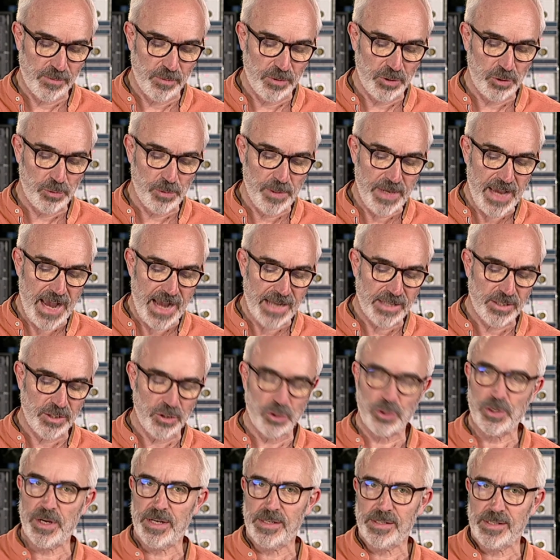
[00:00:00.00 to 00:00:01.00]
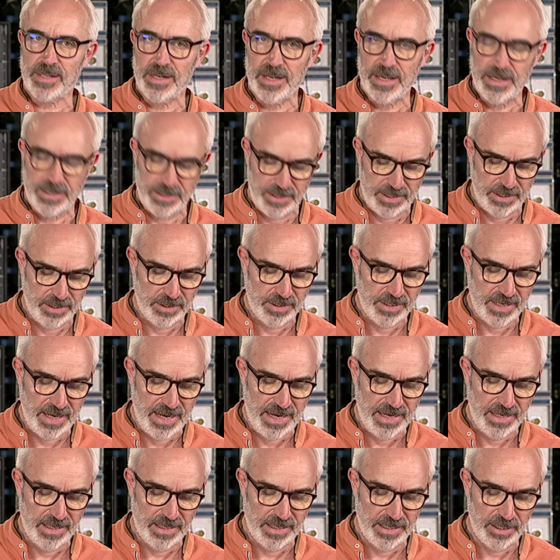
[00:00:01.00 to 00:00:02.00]
which we had to translate into
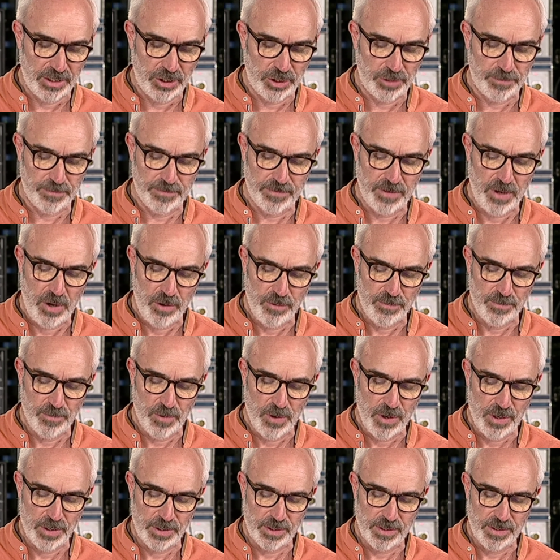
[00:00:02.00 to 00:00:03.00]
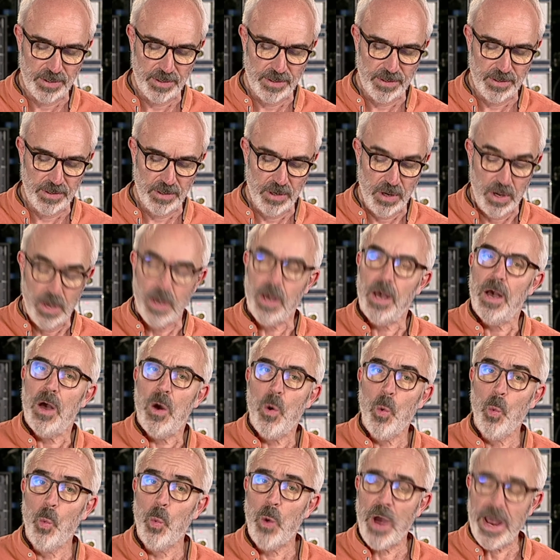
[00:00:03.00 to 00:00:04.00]
English for homework.
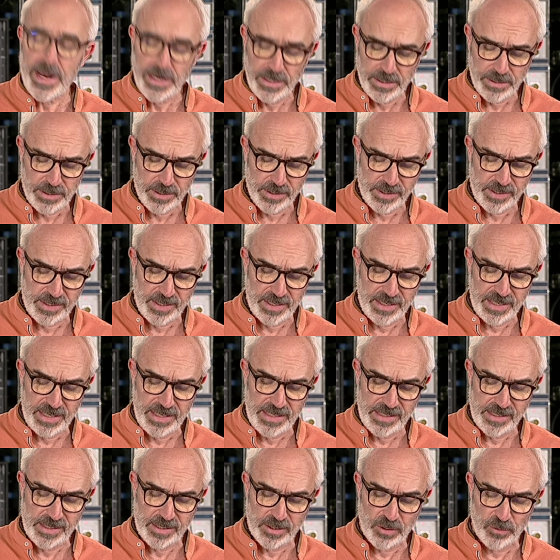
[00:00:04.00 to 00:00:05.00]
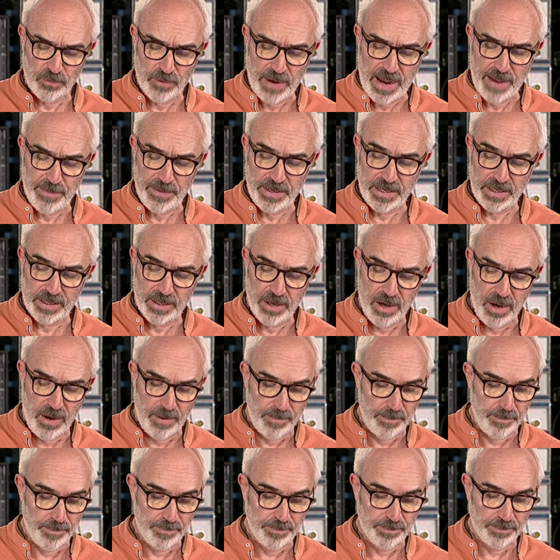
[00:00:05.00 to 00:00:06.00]
When does the Easter rabbit
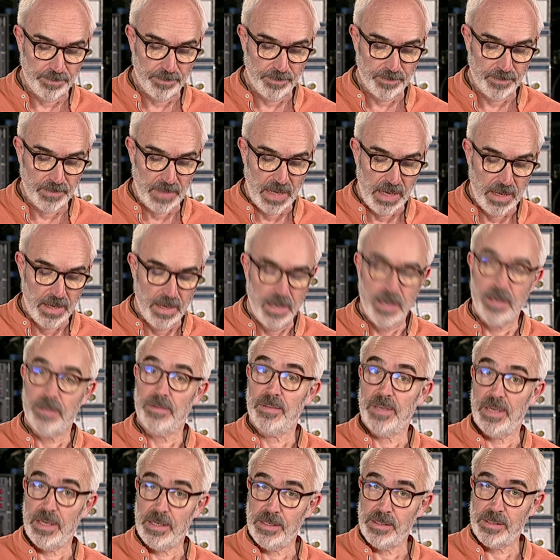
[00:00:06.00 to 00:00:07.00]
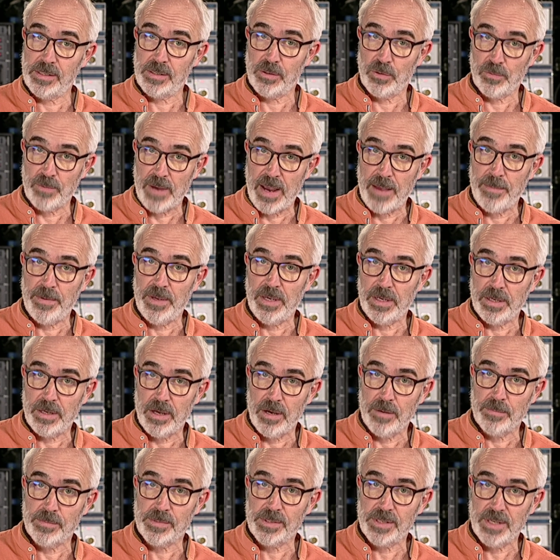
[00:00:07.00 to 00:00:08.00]
come? The Easter rabbit
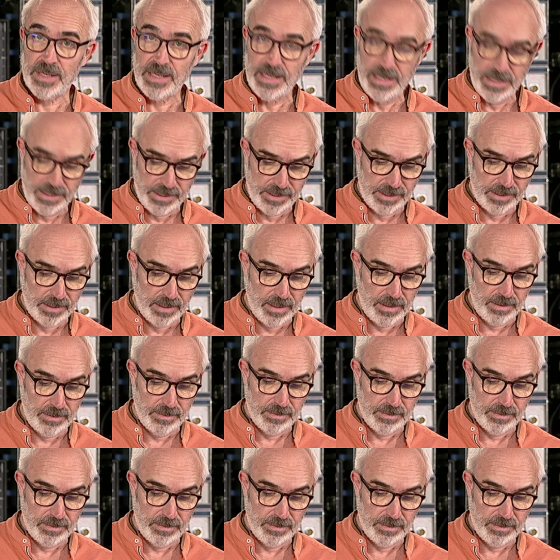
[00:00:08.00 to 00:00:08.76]
comes at Easter.